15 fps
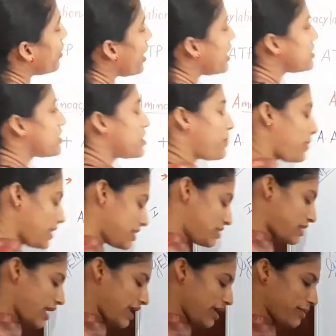acid
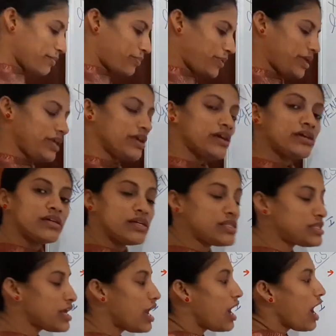plus AMP
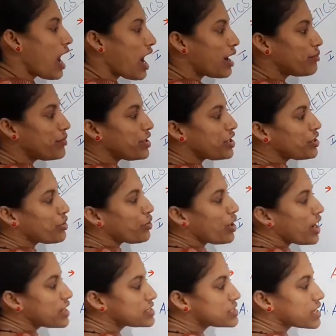is amino
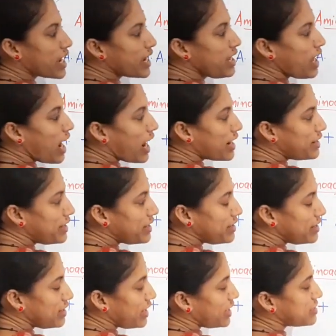acyl
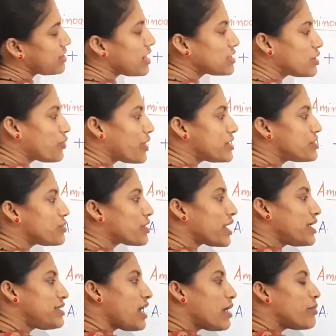adenylate. Otherwise you
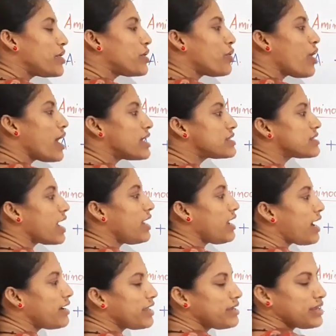write amino acyl
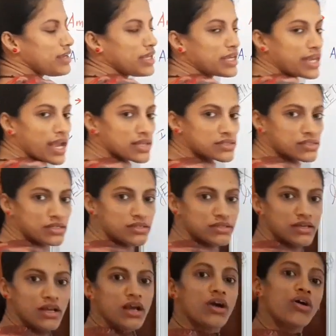adenylic acid
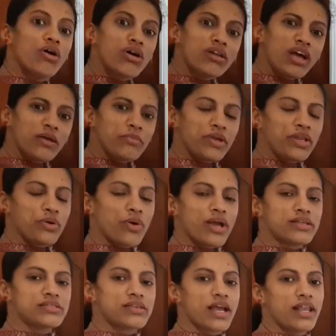or amino
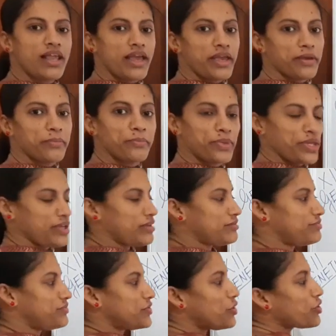acyl AMP.
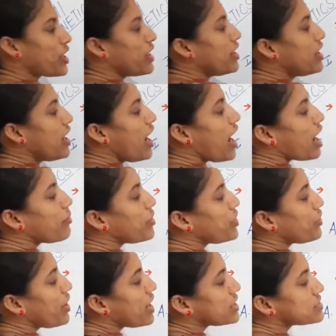Okay,
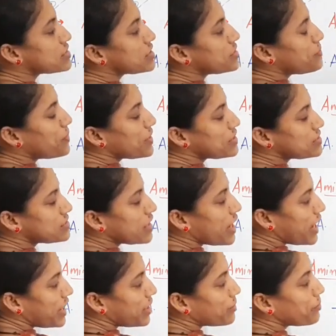amino acid plus
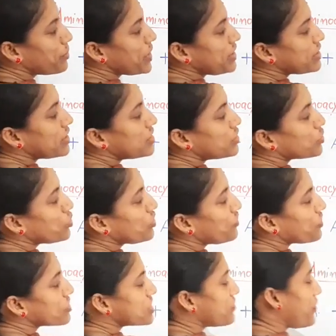AMP, the 2
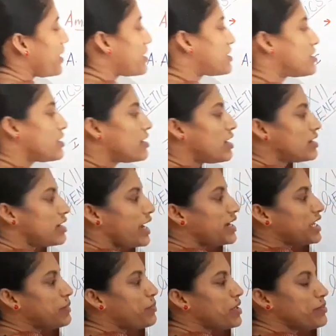phosphates.
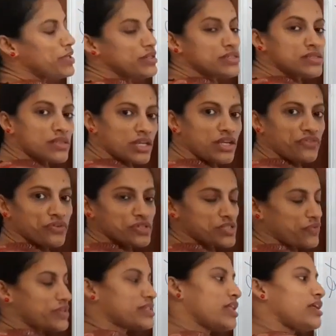ATP means 3
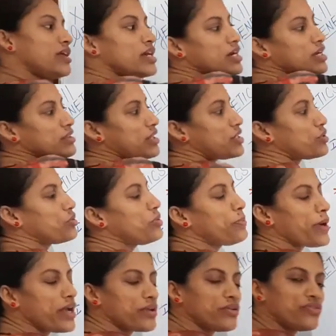phosphates, the 2
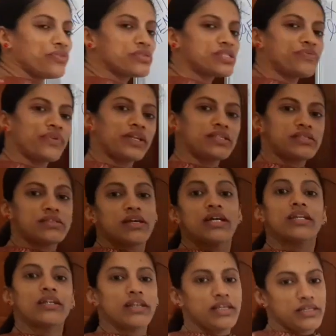pyrophosphates
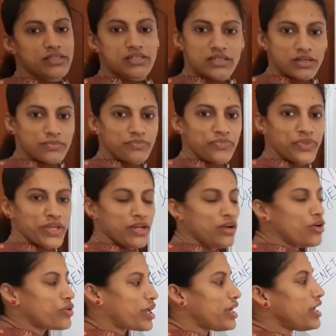released.
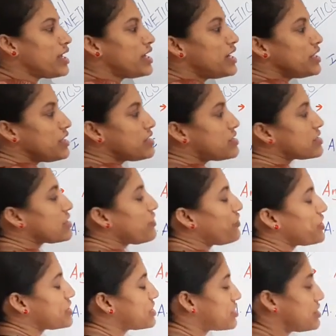Okay, this is the
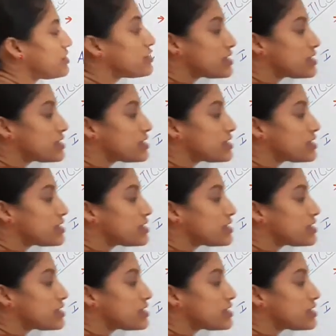first